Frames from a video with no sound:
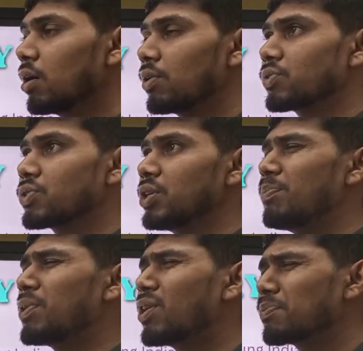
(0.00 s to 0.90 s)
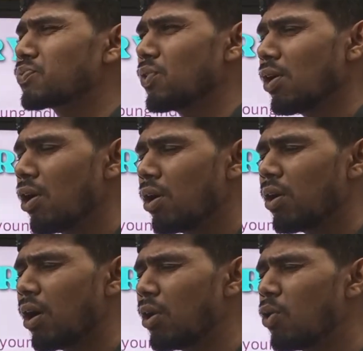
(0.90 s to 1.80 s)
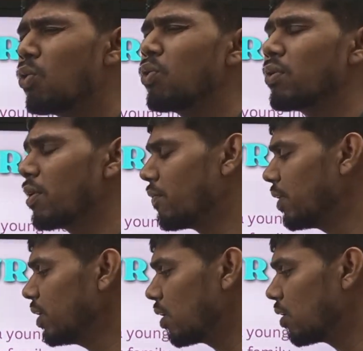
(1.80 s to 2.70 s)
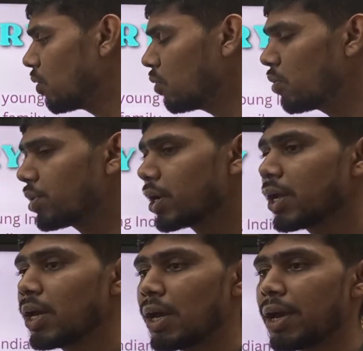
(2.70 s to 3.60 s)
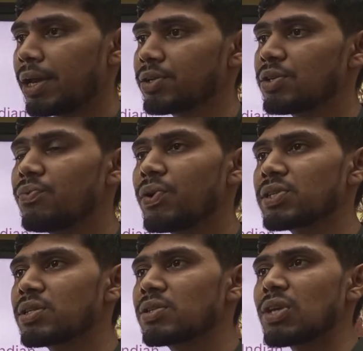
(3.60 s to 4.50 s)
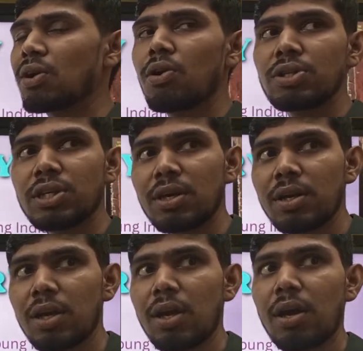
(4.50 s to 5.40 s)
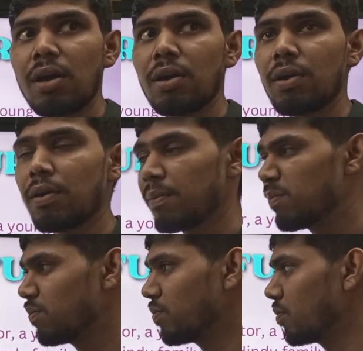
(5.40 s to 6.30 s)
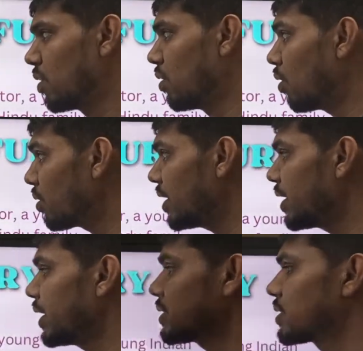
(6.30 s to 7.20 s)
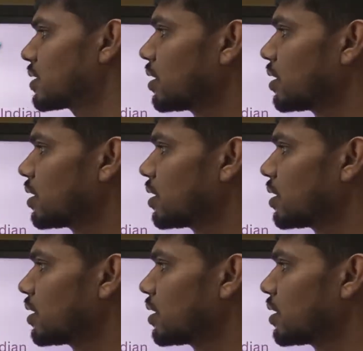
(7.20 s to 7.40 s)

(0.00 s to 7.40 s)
she becomes alone, very alone, and she faces psychological loneliness